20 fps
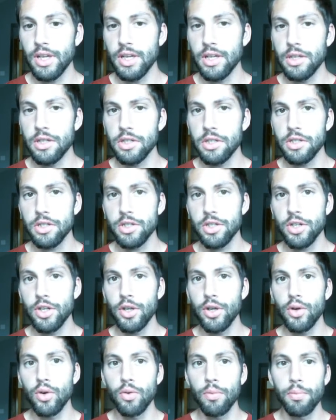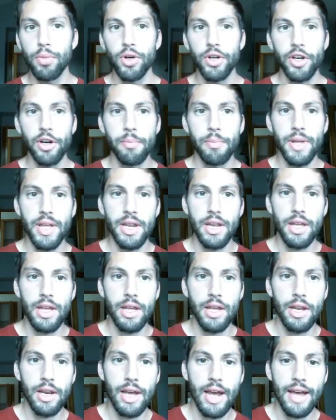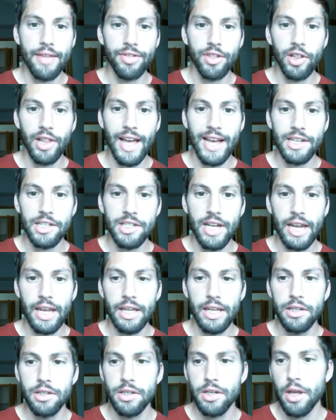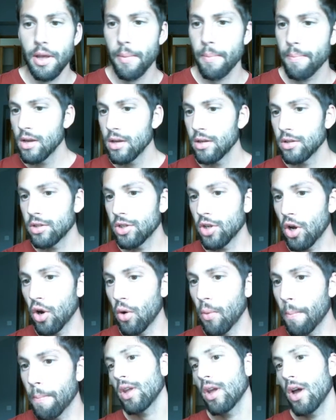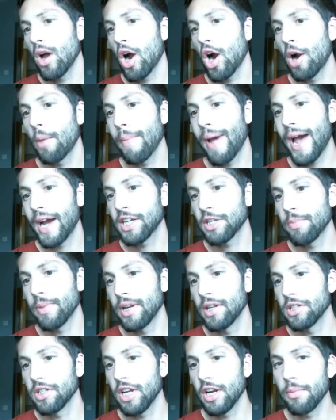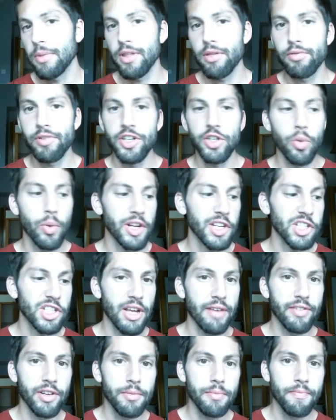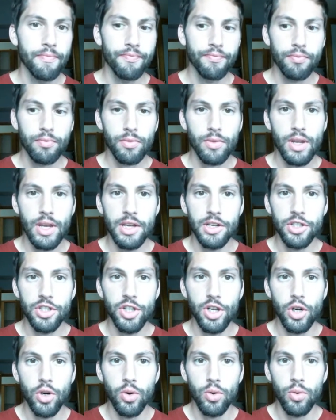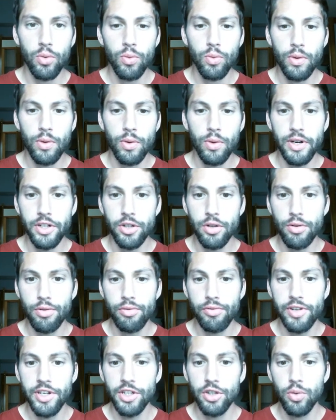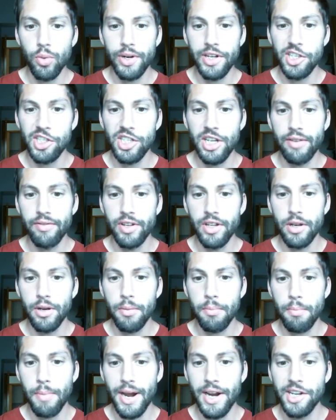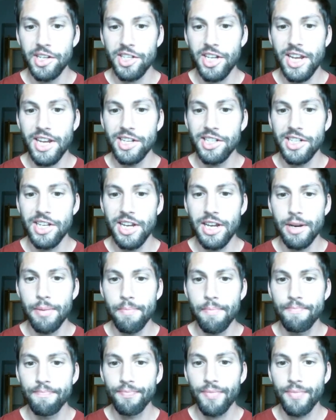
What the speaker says: is to put your bid in at the last second. So our max bid is going to be 327, and so we want to do 327 minus 18.